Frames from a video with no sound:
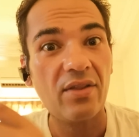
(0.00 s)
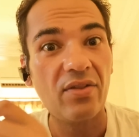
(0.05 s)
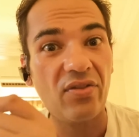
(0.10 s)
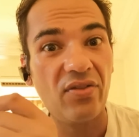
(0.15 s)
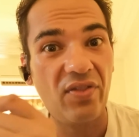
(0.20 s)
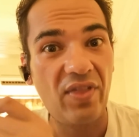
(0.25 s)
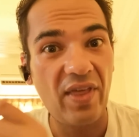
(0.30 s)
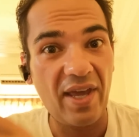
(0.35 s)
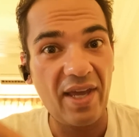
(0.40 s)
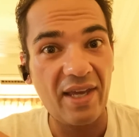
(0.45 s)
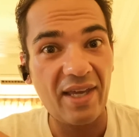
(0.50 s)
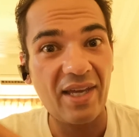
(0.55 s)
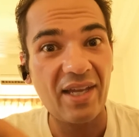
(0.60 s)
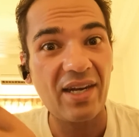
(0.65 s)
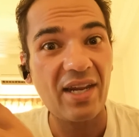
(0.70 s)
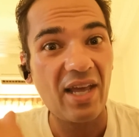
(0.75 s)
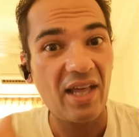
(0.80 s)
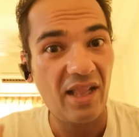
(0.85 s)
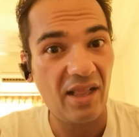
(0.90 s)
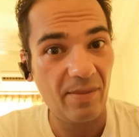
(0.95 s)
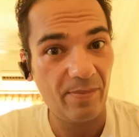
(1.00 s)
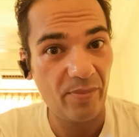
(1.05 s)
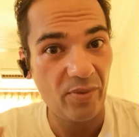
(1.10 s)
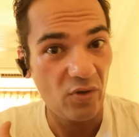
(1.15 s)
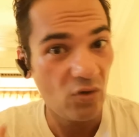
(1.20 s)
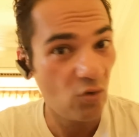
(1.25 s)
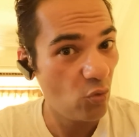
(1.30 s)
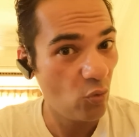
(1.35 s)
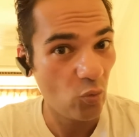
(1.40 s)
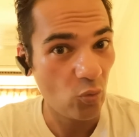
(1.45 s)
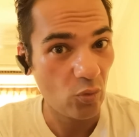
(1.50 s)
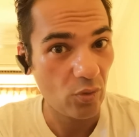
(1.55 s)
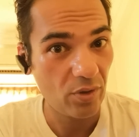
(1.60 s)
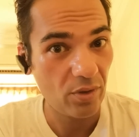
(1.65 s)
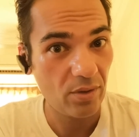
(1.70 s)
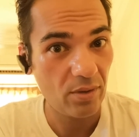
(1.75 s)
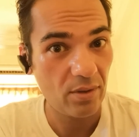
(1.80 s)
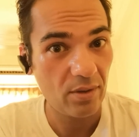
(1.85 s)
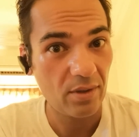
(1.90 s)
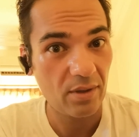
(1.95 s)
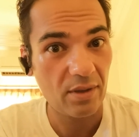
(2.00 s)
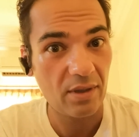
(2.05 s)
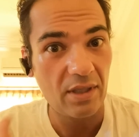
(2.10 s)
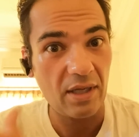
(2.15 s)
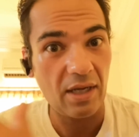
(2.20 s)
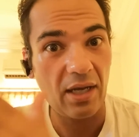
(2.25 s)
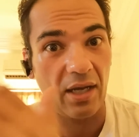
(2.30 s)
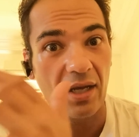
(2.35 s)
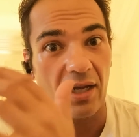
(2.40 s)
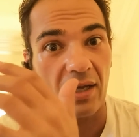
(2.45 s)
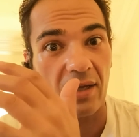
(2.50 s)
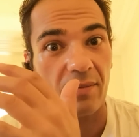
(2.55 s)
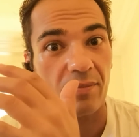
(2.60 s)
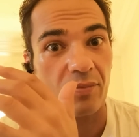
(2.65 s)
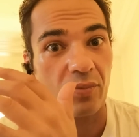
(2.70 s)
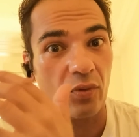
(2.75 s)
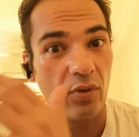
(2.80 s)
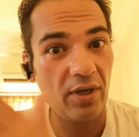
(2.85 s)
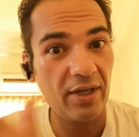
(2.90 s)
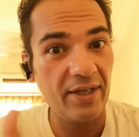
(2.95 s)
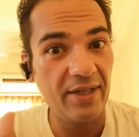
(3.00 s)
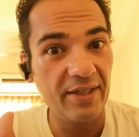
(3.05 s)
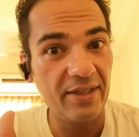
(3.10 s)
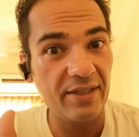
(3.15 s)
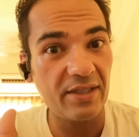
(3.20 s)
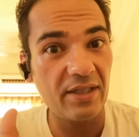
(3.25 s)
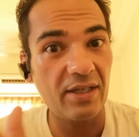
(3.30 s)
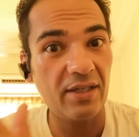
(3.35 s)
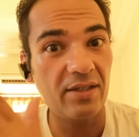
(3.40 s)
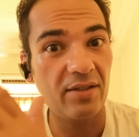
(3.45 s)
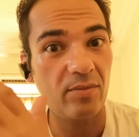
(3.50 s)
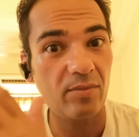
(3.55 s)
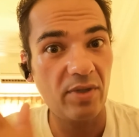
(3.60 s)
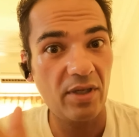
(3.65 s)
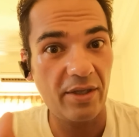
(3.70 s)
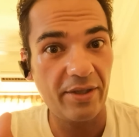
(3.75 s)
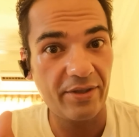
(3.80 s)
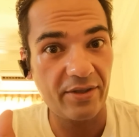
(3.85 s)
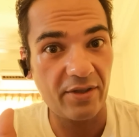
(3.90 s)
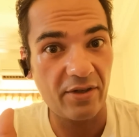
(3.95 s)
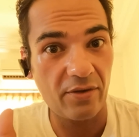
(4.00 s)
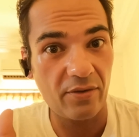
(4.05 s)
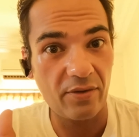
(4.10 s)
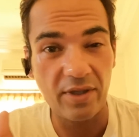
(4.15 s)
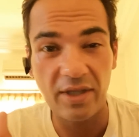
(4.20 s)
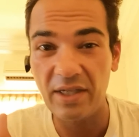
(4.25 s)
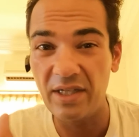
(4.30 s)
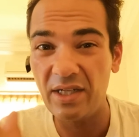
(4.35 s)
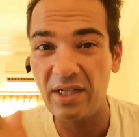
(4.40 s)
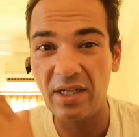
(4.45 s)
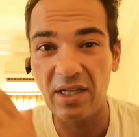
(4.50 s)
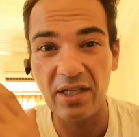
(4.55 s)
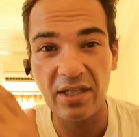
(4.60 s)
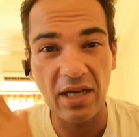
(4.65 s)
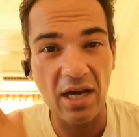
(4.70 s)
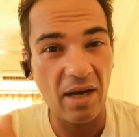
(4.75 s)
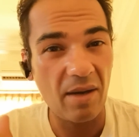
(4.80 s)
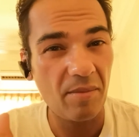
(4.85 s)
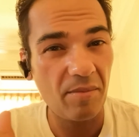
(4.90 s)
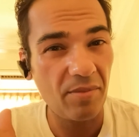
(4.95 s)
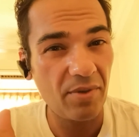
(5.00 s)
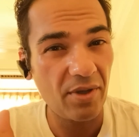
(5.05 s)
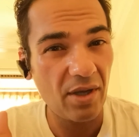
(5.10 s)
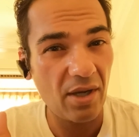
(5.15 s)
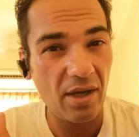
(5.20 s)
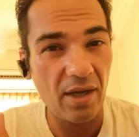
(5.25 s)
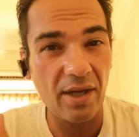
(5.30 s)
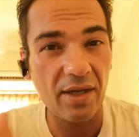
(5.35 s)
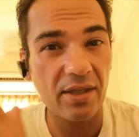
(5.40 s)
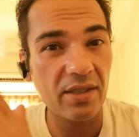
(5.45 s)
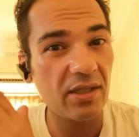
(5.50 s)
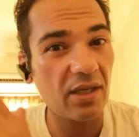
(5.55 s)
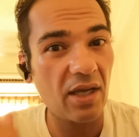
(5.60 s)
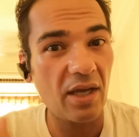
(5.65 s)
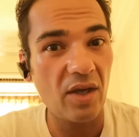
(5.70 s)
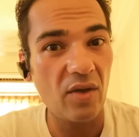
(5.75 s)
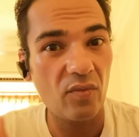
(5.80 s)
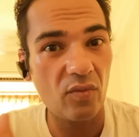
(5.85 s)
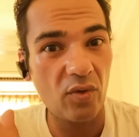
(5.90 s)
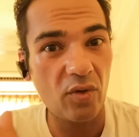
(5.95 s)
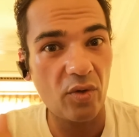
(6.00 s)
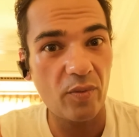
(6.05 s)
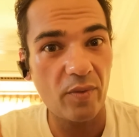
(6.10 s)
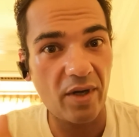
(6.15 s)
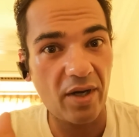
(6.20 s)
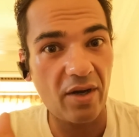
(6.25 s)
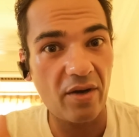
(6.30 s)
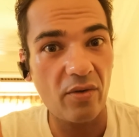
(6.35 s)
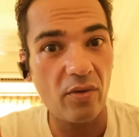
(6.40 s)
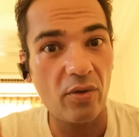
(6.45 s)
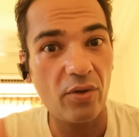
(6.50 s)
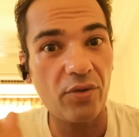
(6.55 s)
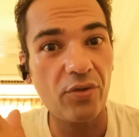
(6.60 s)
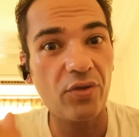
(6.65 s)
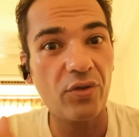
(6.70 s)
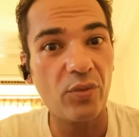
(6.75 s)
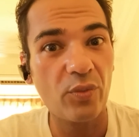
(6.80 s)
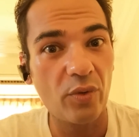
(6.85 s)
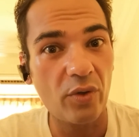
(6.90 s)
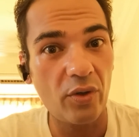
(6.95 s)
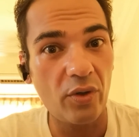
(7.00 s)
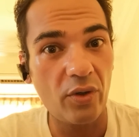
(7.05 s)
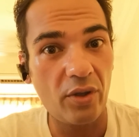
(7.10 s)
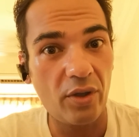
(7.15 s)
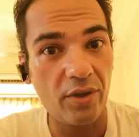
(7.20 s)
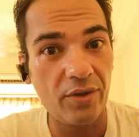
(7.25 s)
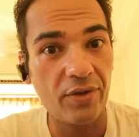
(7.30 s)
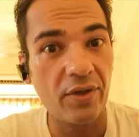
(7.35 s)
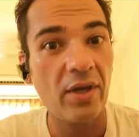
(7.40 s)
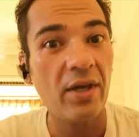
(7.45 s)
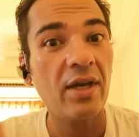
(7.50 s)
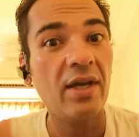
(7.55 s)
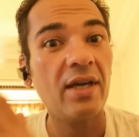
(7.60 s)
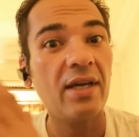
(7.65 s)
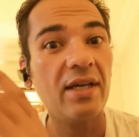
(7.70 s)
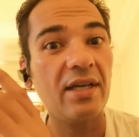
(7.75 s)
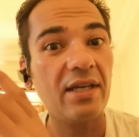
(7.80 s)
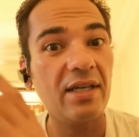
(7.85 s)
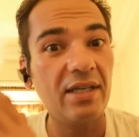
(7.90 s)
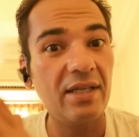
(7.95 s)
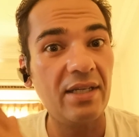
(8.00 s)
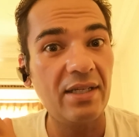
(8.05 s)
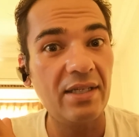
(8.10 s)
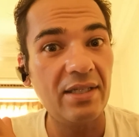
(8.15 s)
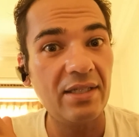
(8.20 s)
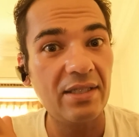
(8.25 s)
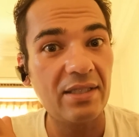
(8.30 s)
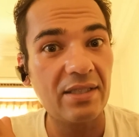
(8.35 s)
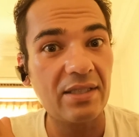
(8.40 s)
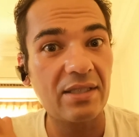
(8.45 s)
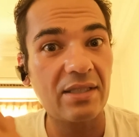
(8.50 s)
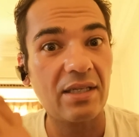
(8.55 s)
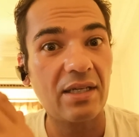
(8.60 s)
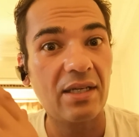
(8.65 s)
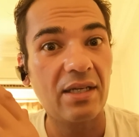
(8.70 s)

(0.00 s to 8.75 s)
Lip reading: they can help you. The police and the military in the Gambia and everywhere on the world is